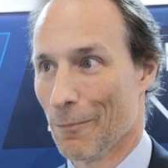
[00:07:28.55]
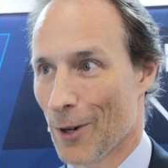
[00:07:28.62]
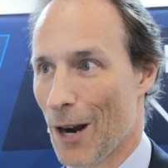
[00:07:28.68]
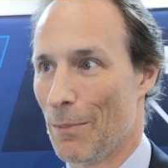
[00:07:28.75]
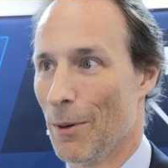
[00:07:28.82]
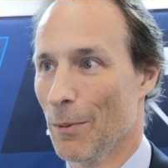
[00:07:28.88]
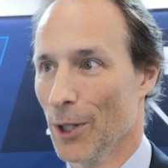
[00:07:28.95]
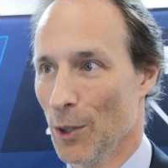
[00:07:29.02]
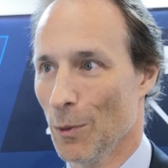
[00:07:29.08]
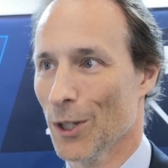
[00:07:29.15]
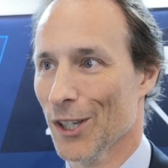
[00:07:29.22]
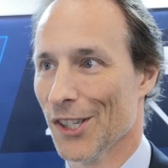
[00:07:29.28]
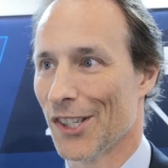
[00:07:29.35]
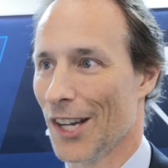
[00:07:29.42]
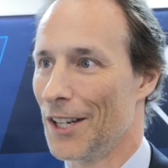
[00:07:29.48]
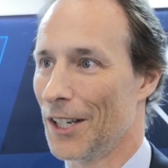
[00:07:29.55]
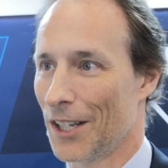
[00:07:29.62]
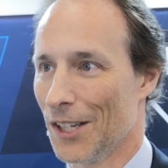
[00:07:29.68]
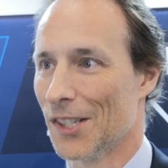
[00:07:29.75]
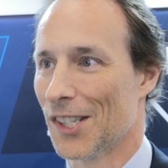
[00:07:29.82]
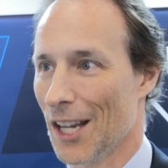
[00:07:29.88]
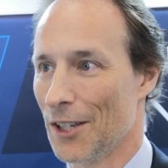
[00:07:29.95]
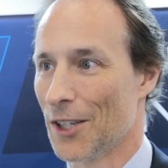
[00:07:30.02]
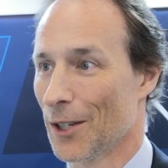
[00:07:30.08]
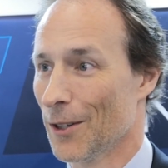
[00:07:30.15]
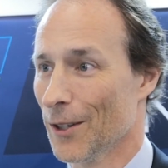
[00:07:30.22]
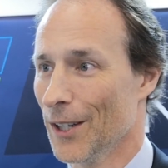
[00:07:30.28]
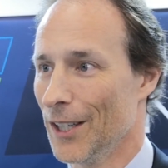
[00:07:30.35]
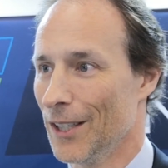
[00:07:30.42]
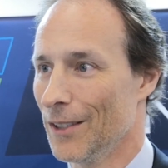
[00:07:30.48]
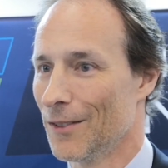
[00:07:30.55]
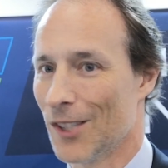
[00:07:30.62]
probably will sign a consent decree,